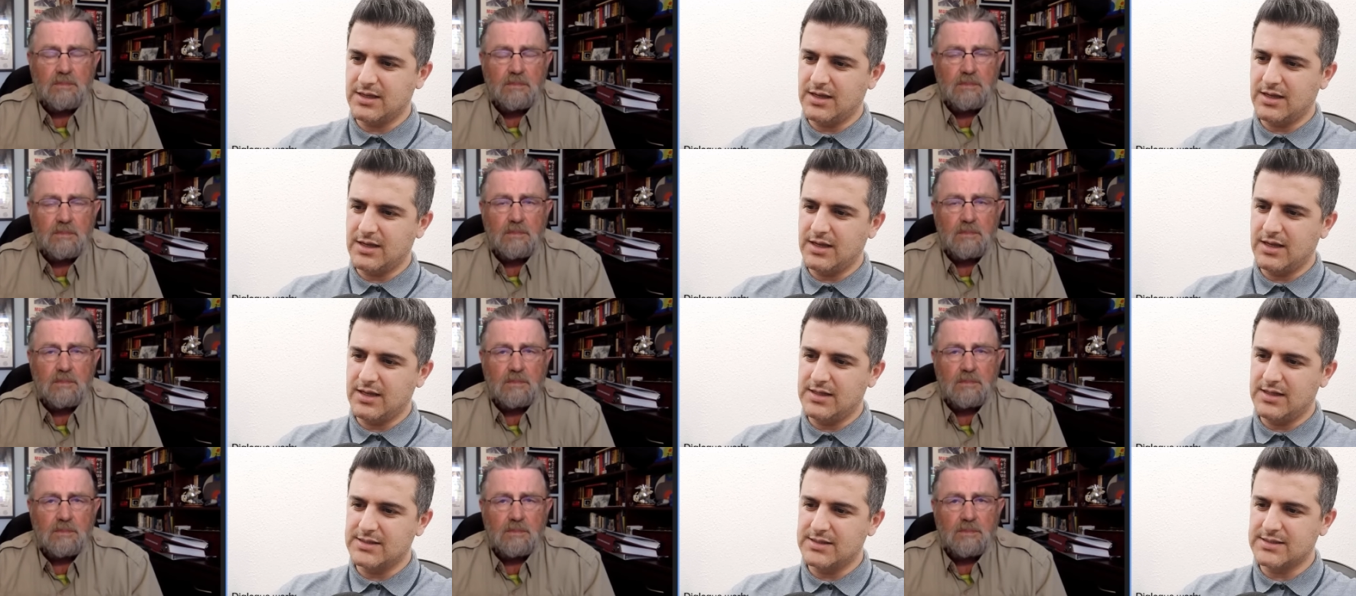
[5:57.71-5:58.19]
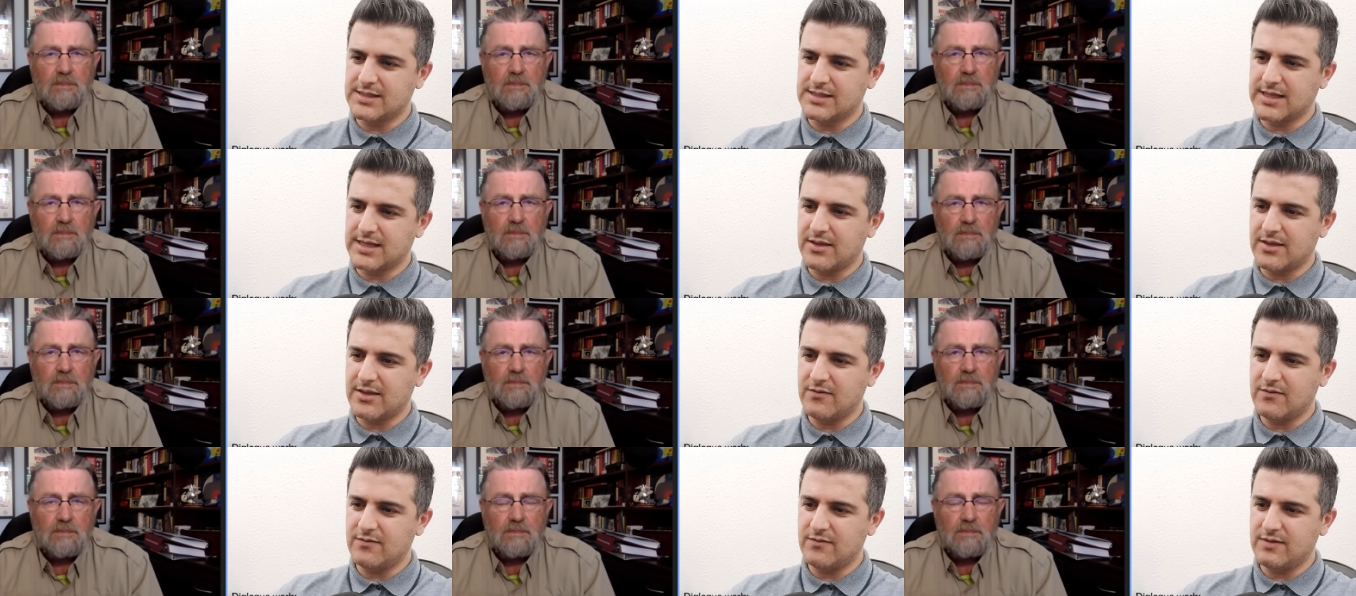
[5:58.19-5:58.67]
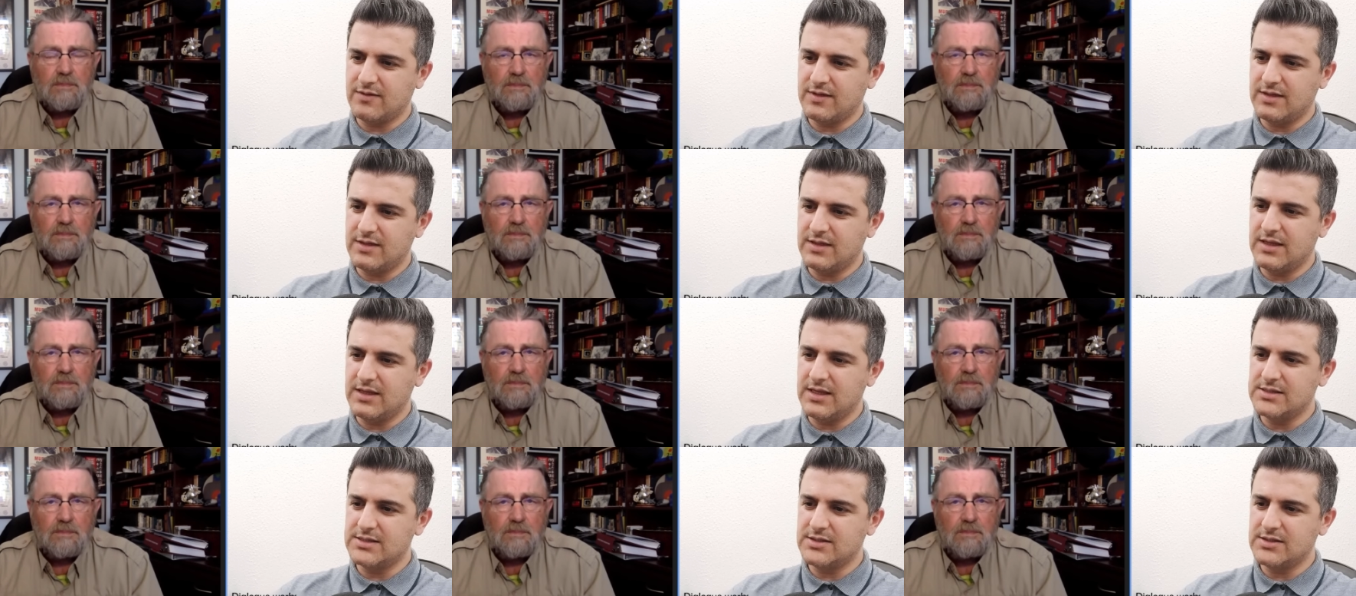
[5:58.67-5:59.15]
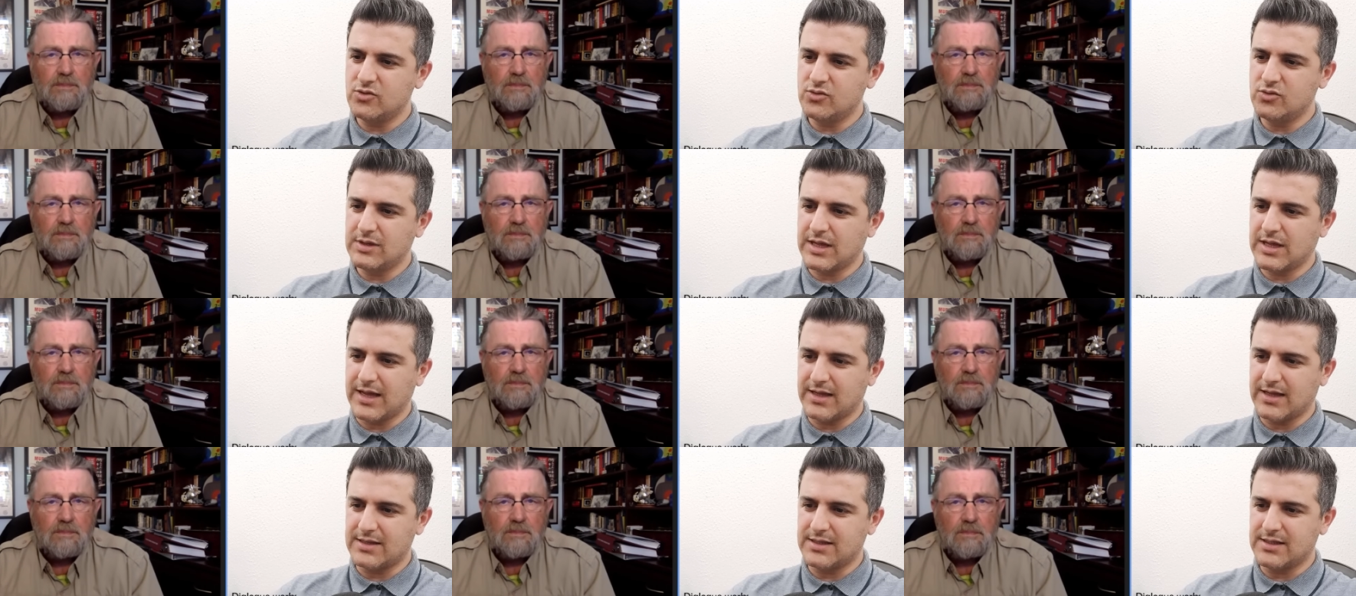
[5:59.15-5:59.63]
Speaker 1: instead of these new
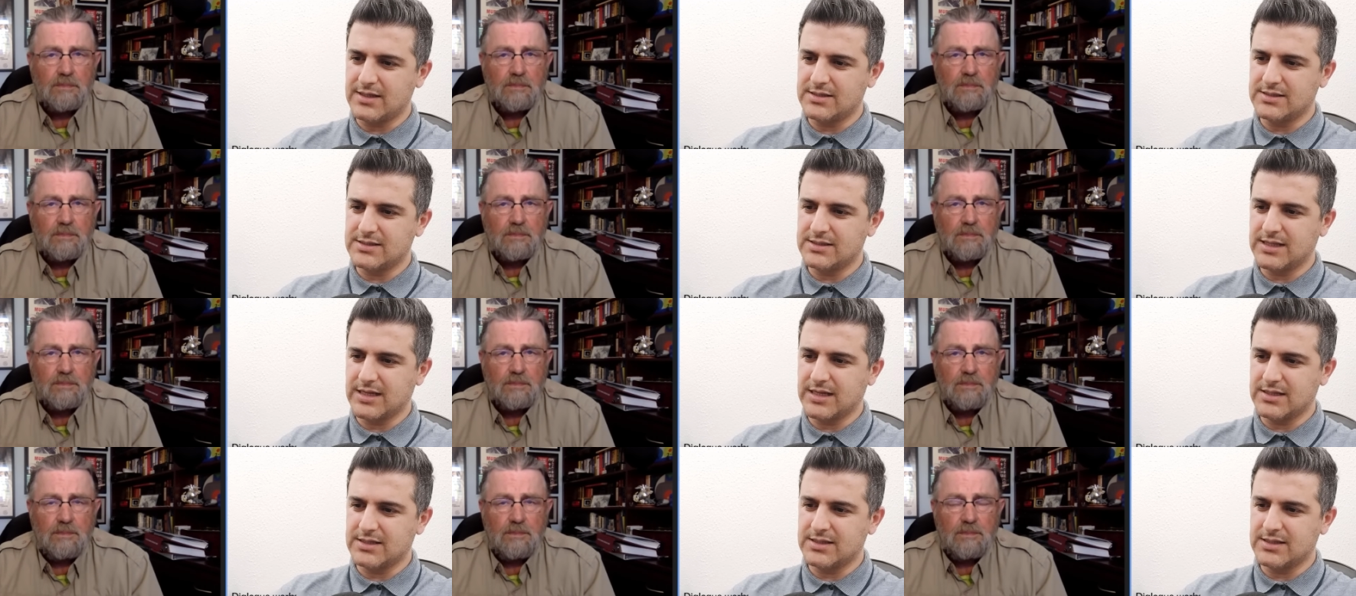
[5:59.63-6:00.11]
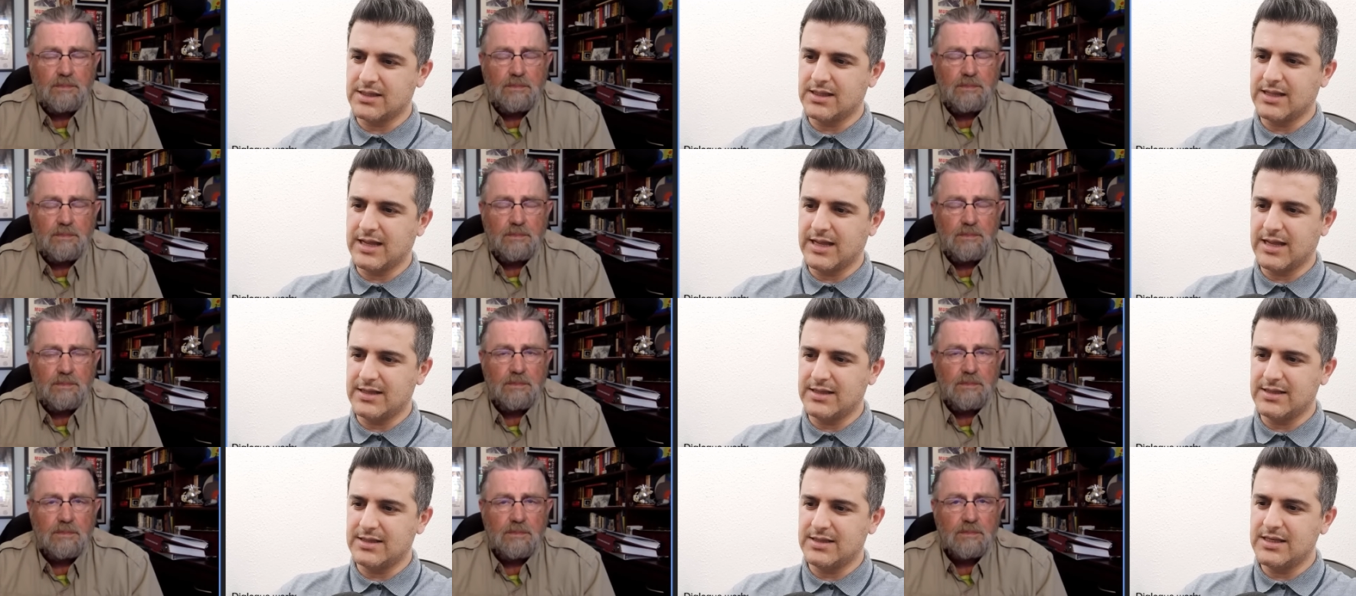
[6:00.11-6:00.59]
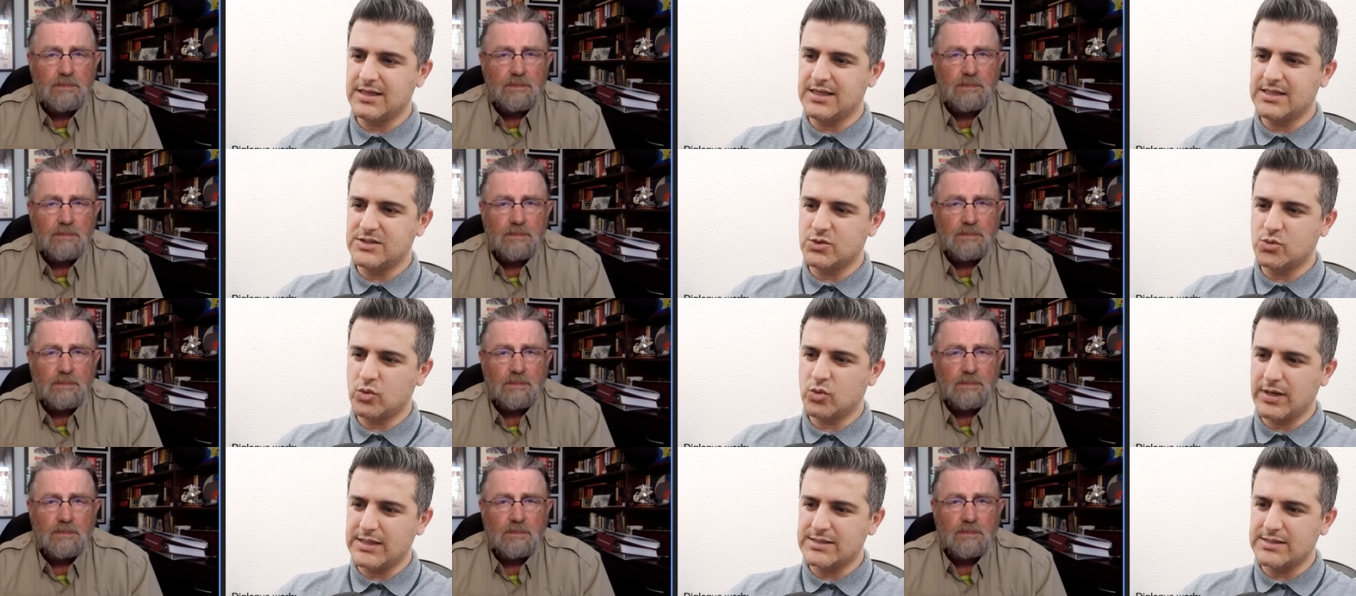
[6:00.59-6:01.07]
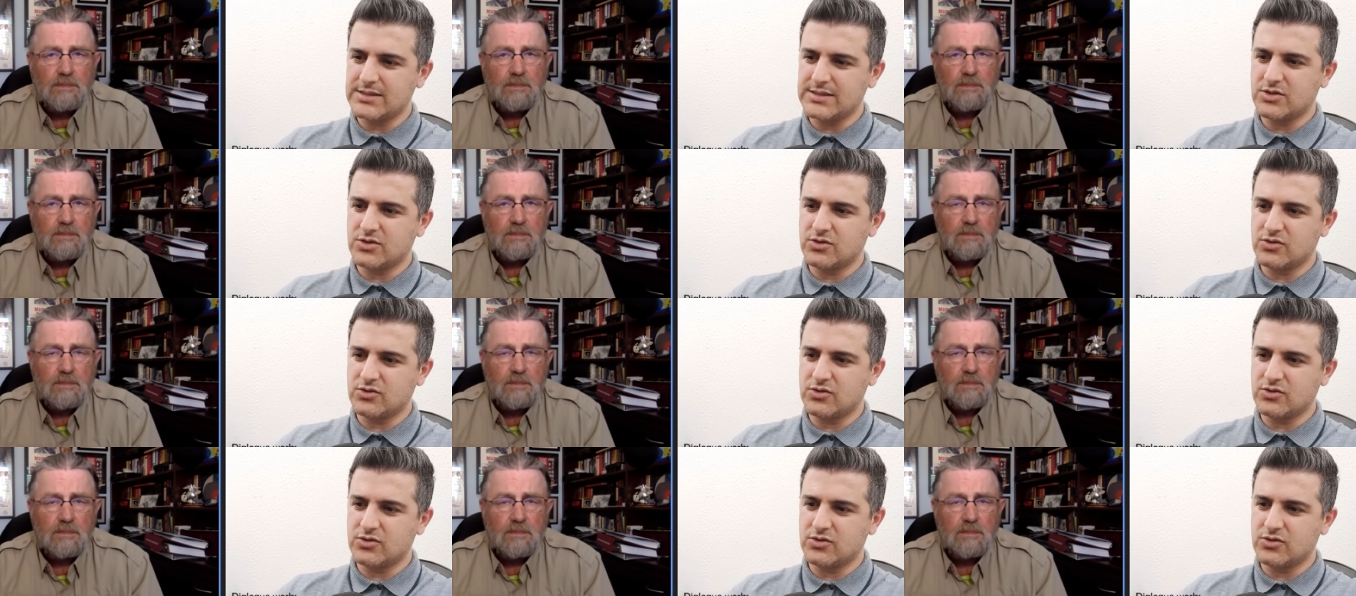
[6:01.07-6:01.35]
tactics that, that these Western